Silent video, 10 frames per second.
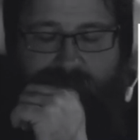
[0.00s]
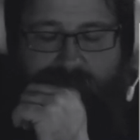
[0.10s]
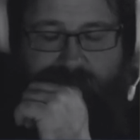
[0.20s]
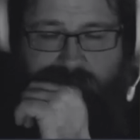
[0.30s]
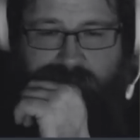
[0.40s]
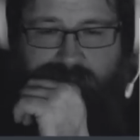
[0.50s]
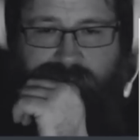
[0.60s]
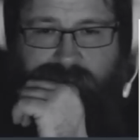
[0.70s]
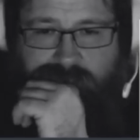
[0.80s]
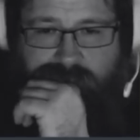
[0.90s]
on Facebook
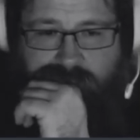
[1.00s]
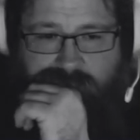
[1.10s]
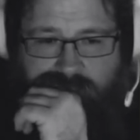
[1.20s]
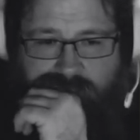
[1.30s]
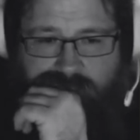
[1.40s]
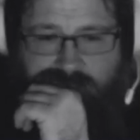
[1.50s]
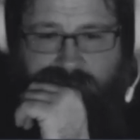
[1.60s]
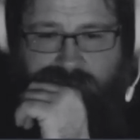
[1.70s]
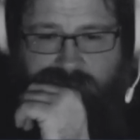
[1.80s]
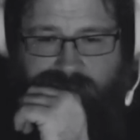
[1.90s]
under
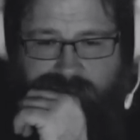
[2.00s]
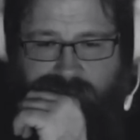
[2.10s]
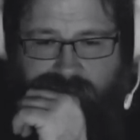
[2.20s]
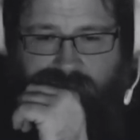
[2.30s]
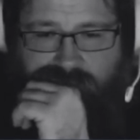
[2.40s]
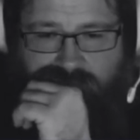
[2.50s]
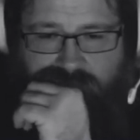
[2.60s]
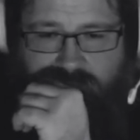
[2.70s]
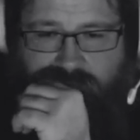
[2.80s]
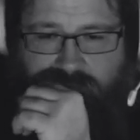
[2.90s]
Bridget
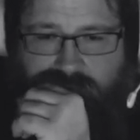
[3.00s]
Fitch.